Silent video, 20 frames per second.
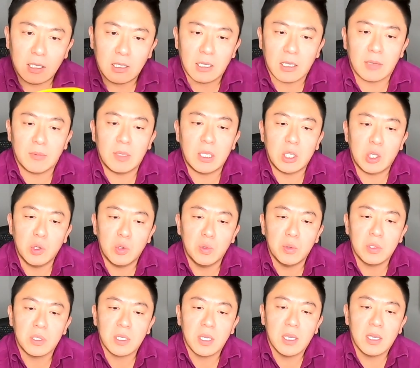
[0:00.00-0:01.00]
going to be
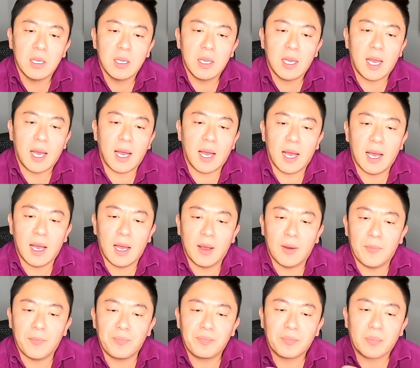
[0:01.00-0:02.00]
used
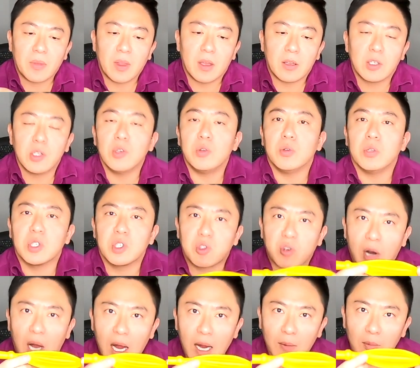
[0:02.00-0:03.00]
to
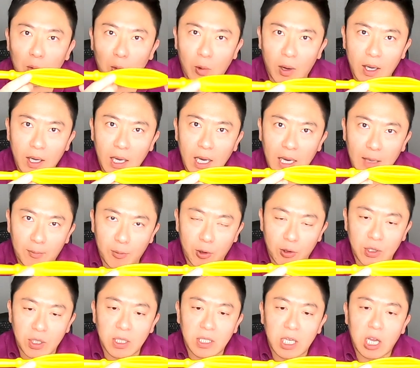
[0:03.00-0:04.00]
describe what a
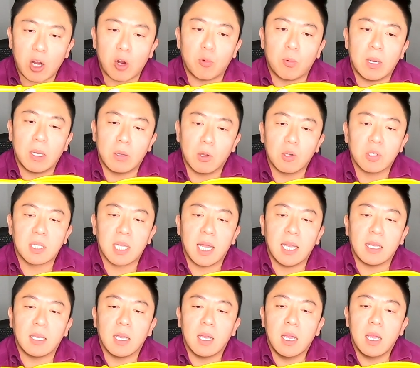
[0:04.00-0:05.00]
person's airway looks
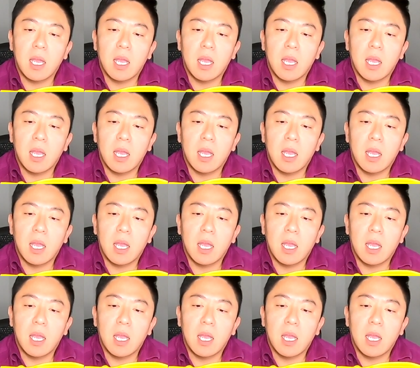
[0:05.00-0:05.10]
like.